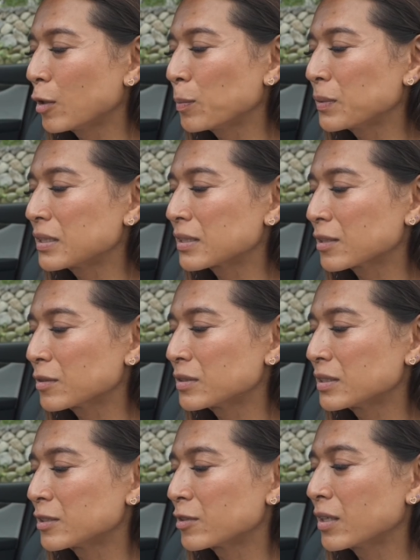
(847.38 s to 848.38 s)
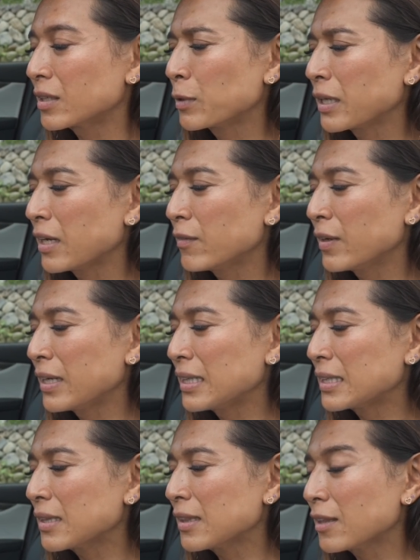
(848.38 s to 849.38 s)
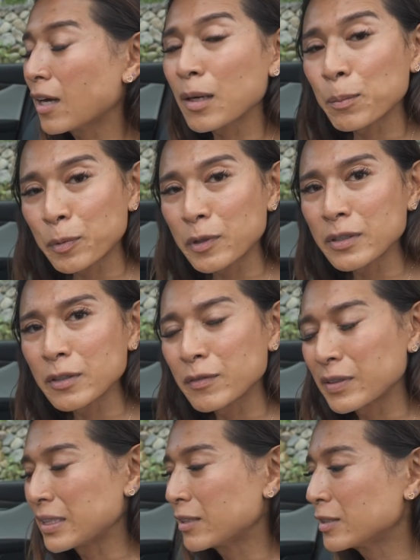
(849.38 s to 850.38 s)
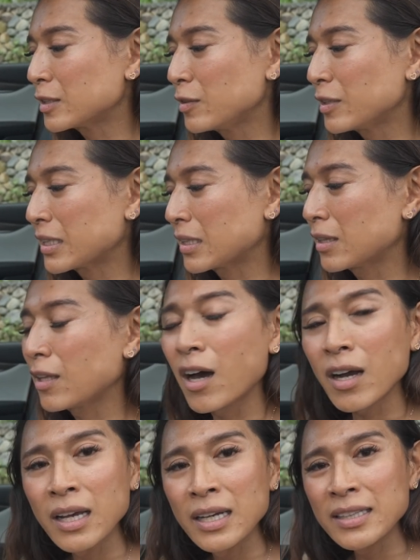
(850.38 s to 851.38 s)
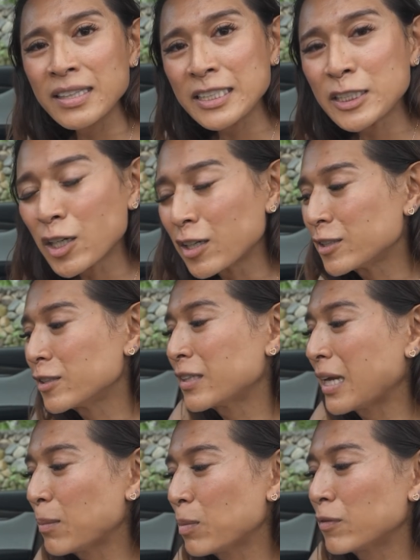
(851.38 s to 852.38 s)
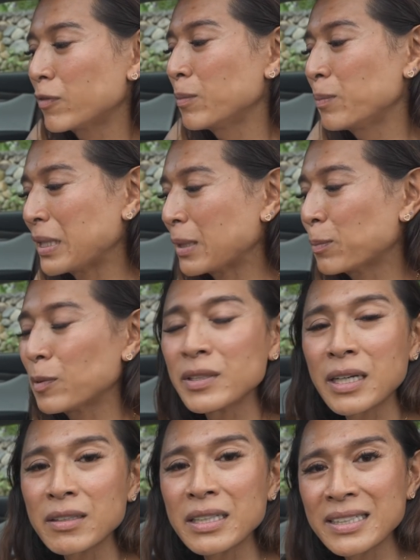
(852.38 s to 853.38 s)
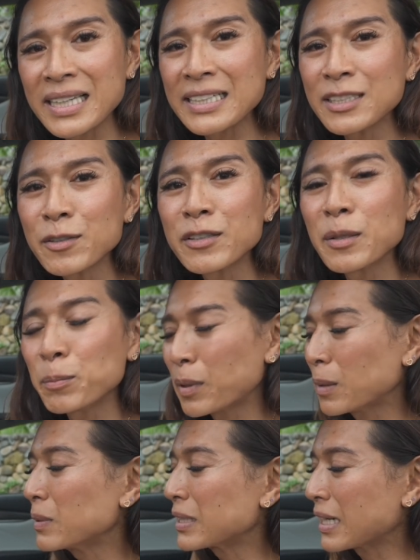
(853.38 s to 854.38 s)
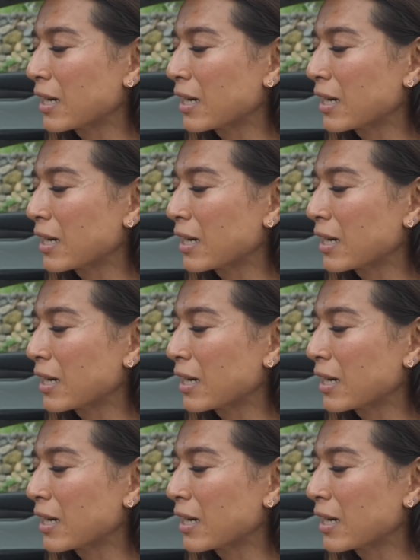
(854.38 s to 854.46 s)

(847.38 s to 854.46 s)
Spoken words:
open and close the trunk. We have a little lock port over here so you can lock the charger cable from being pulled out in case you're in a public